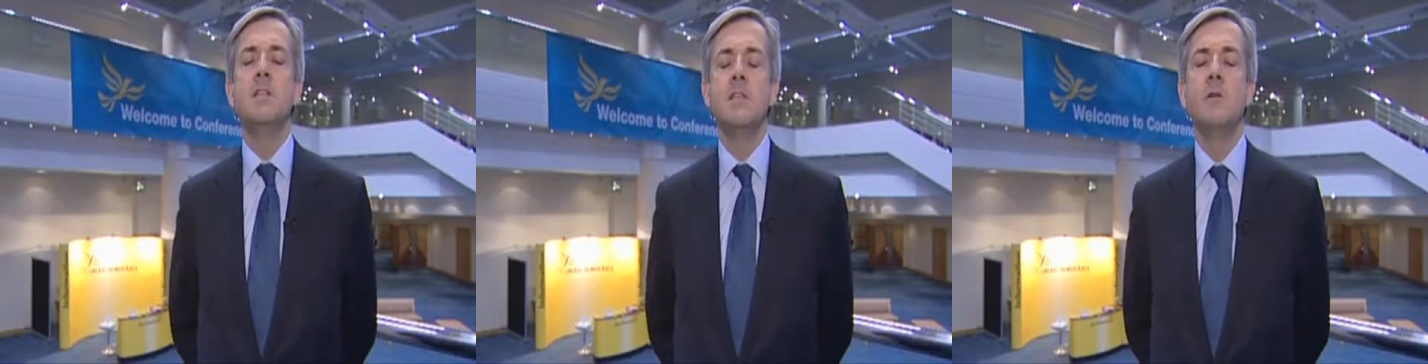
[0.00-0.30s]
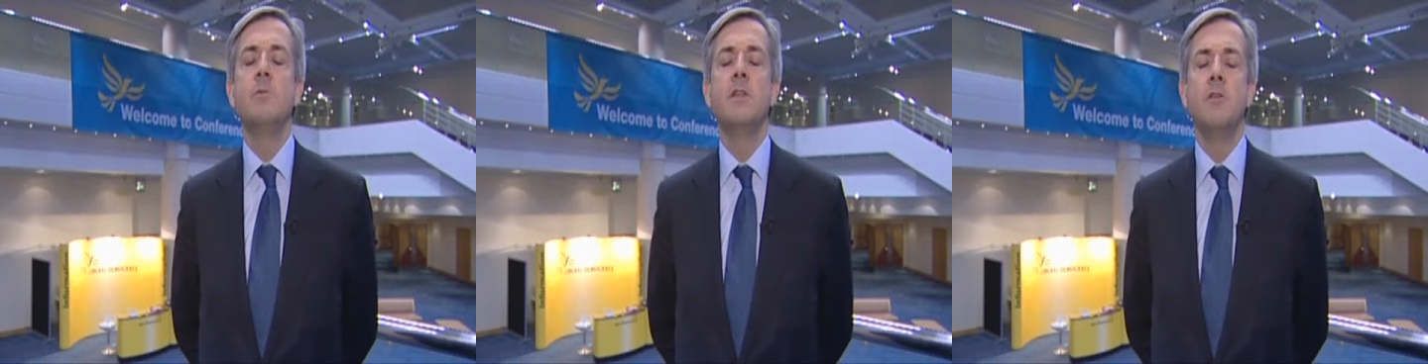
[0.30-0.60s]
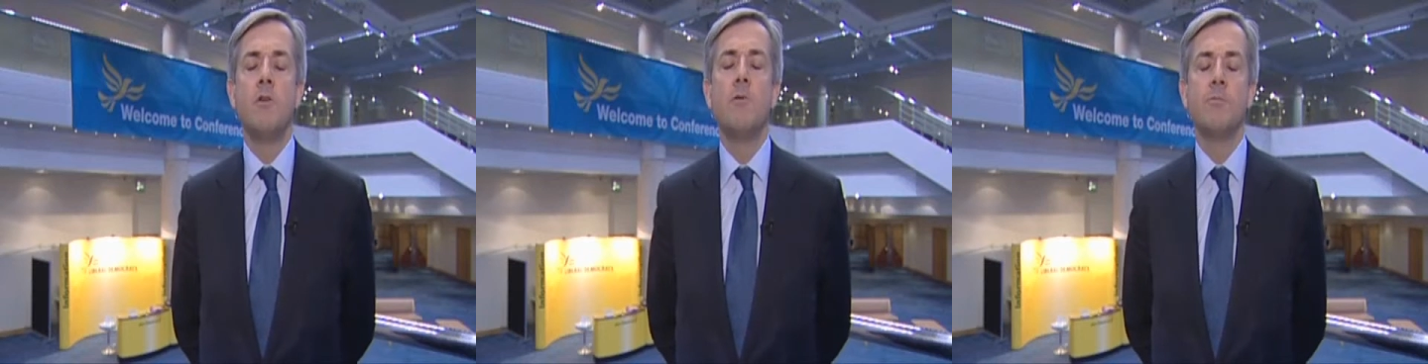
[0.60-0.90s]
deal with
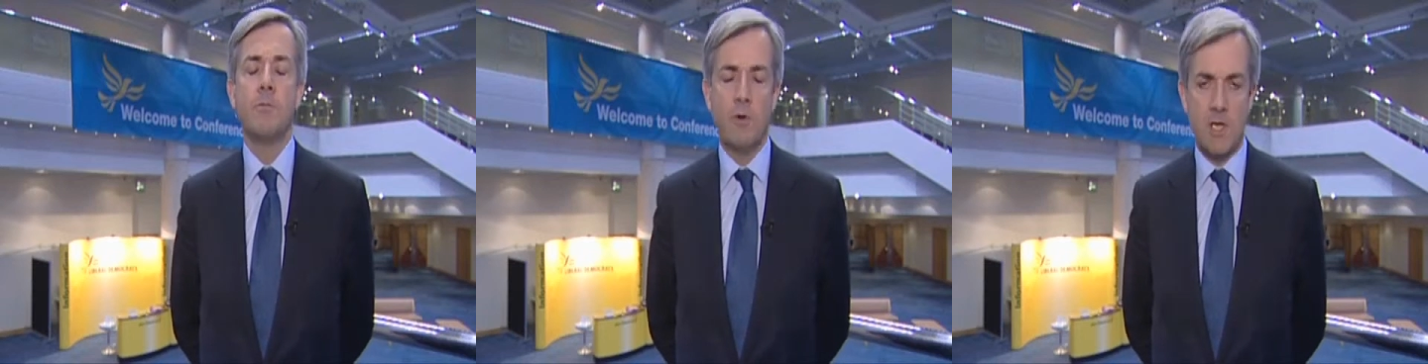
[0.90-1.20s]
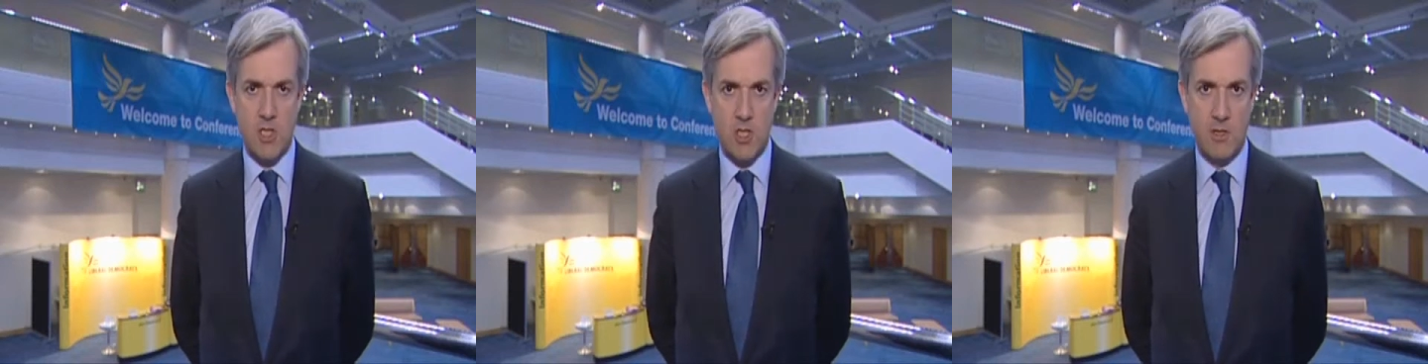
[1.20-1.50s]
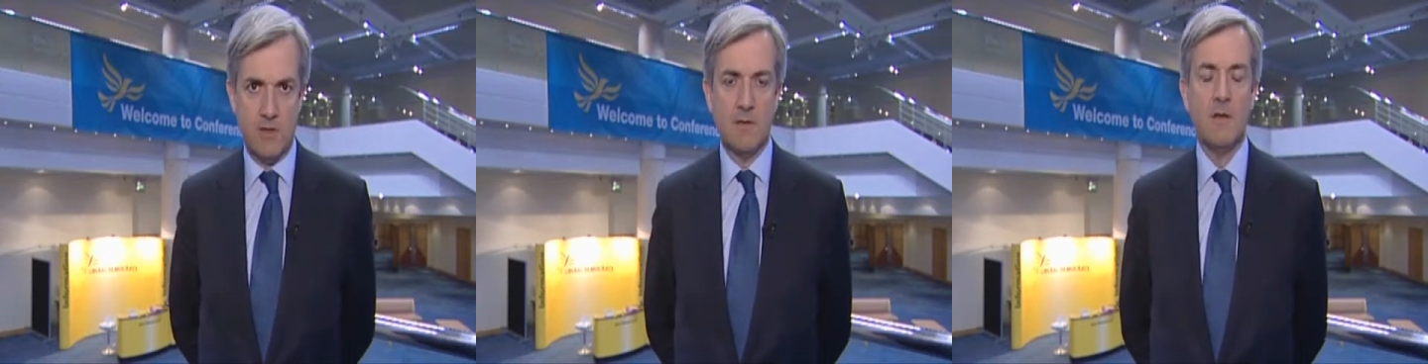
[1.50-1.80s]
your
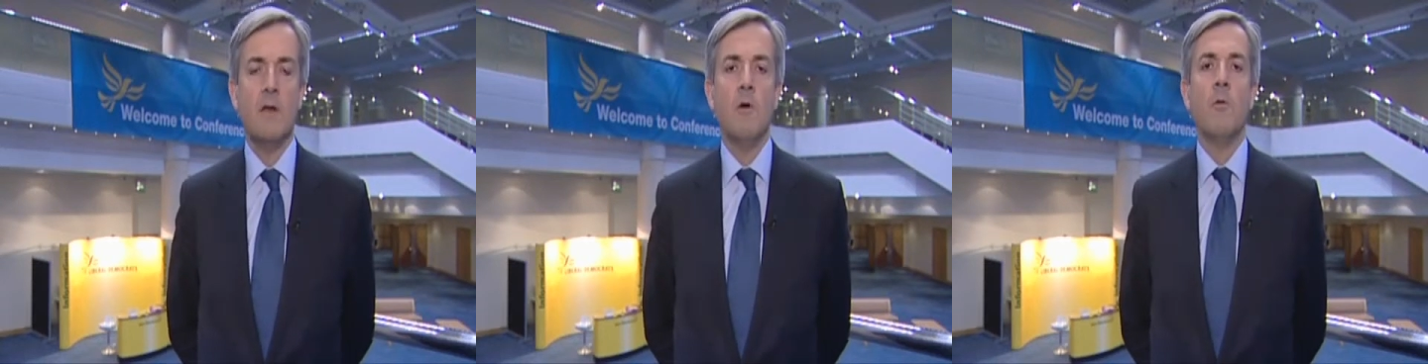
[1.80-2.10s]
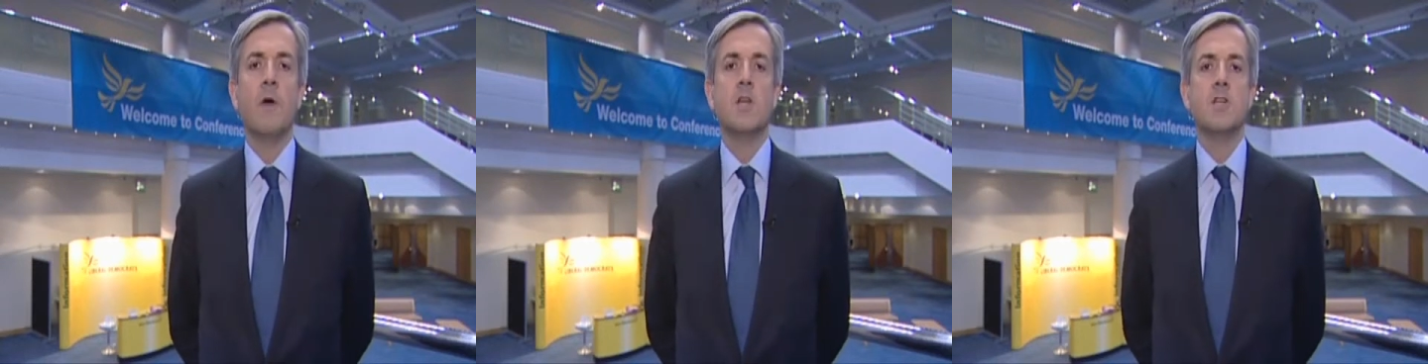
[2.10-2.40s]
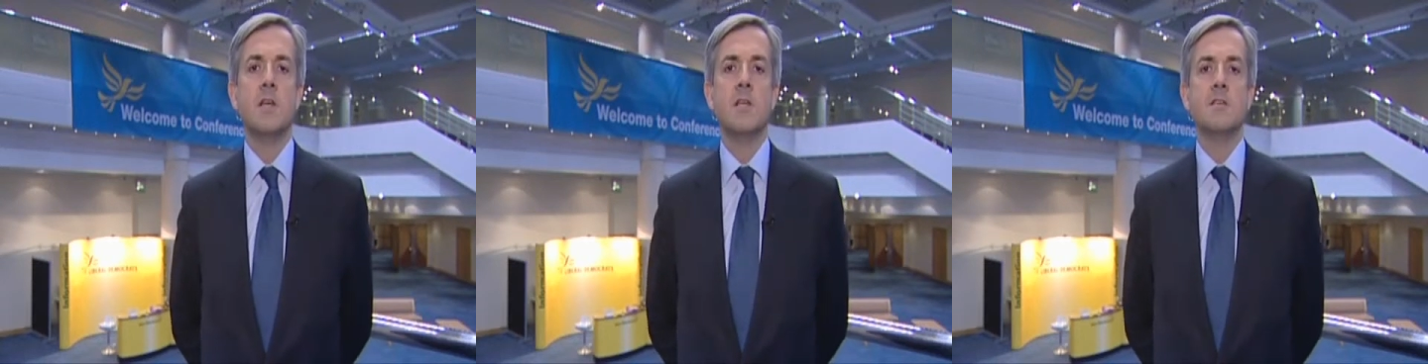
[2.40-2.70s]
question, which
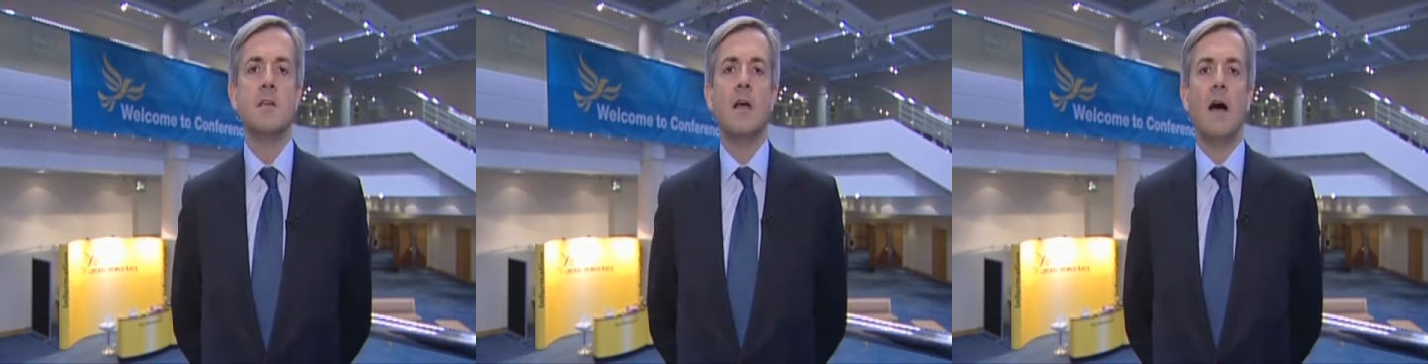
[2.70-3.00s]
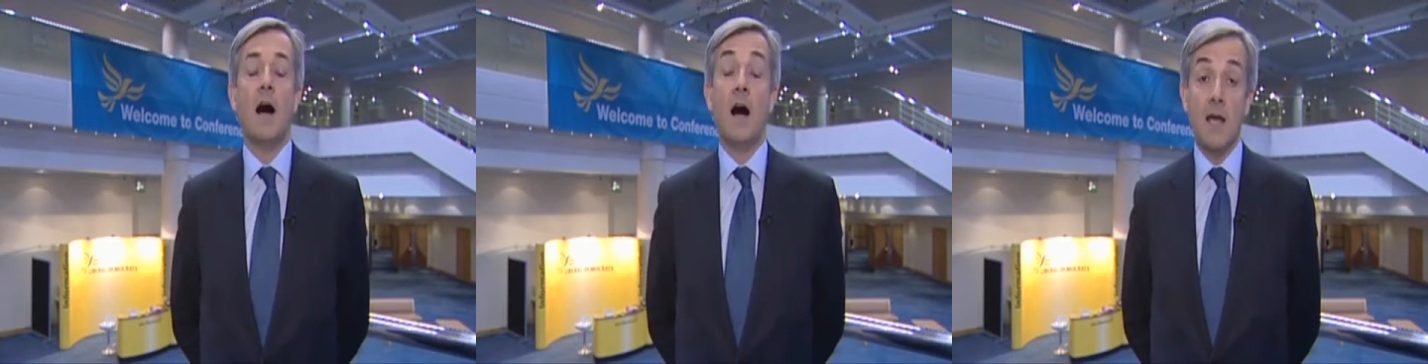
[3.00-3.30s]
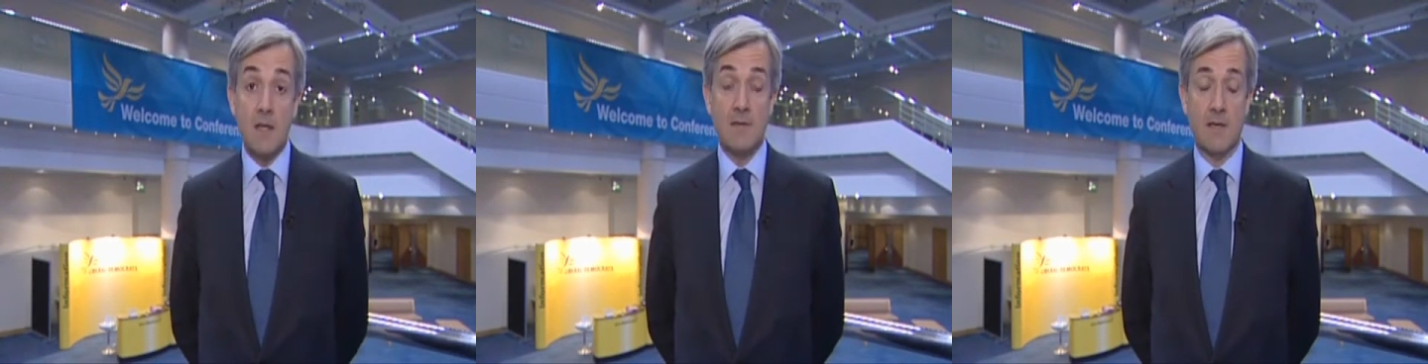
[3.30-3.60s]
is,
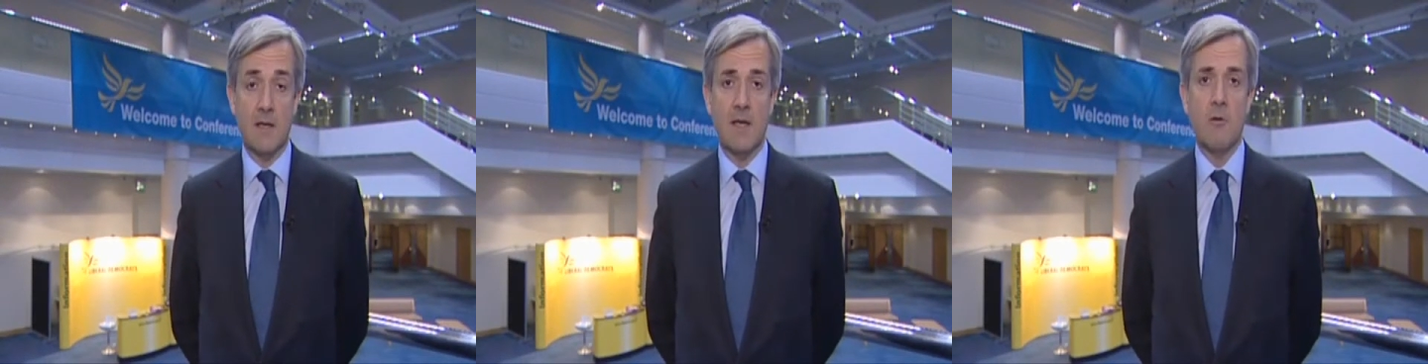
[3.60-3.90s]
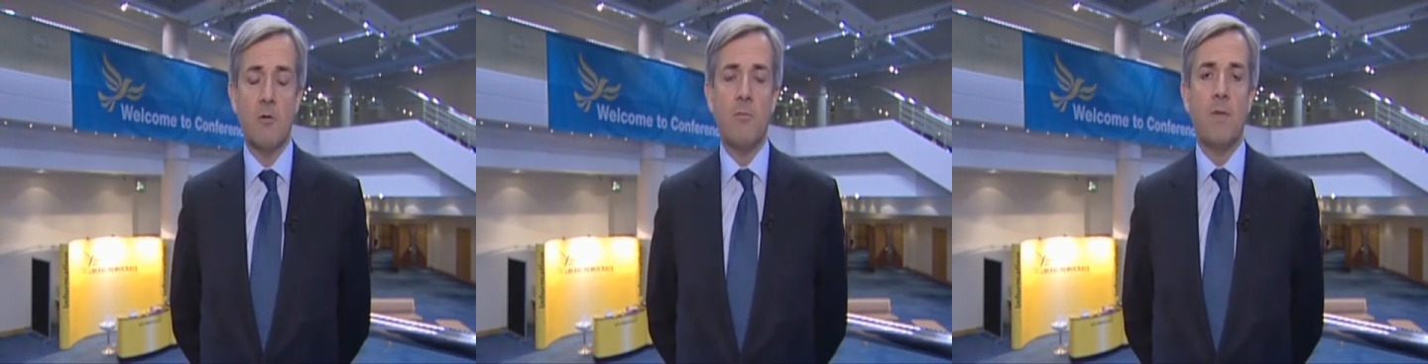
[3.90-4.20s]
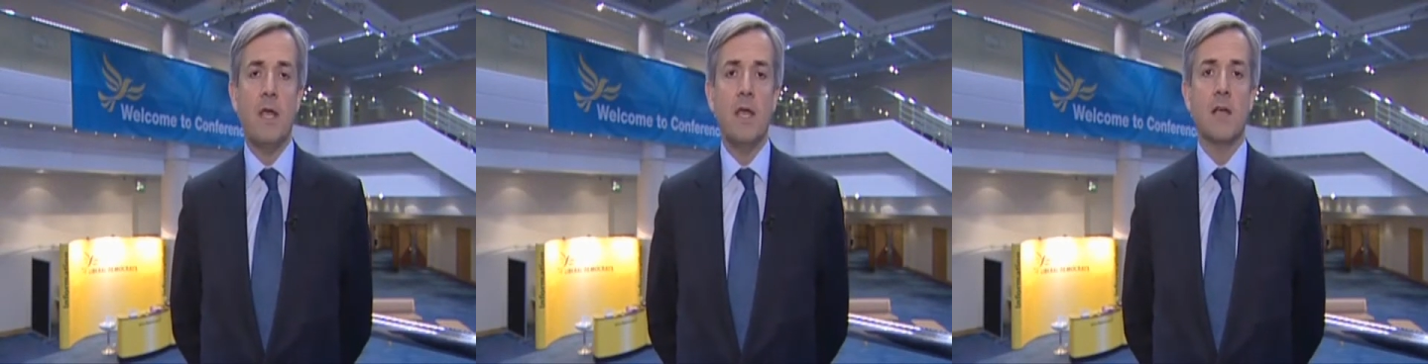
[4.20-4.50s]
I think it would be